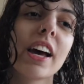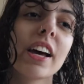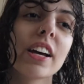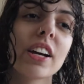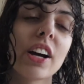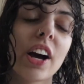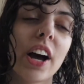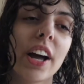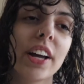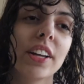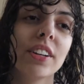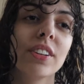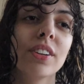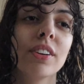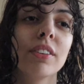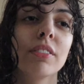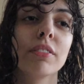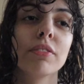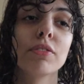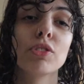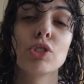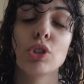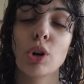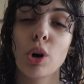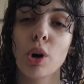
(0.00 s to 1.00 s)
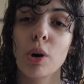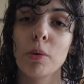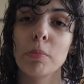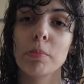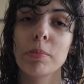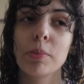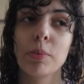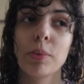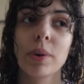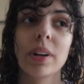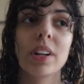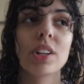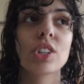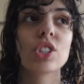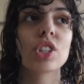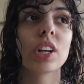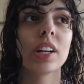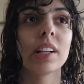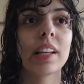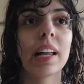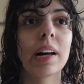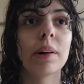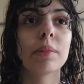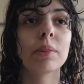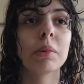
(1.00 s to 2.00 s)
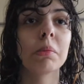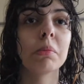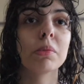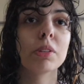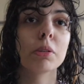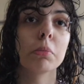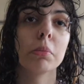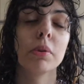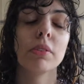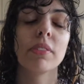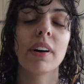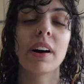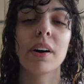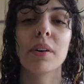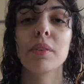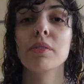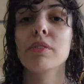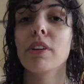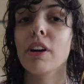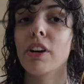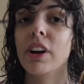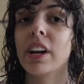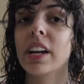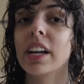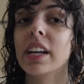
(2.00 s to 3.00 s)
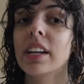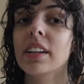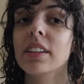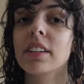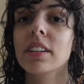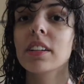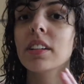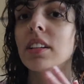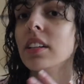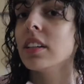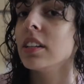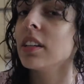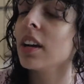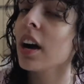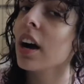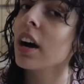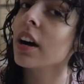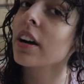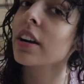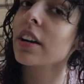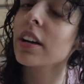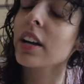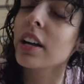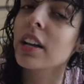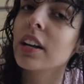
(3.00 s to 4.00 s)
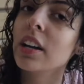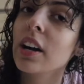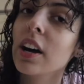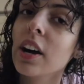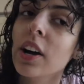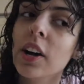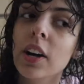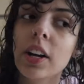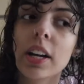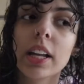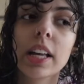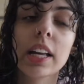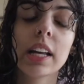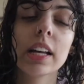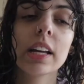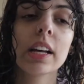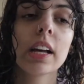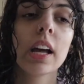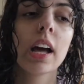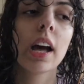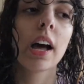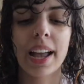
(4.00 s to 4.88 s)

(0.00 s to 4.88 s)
kind of job, which allowed them to move out very young and early,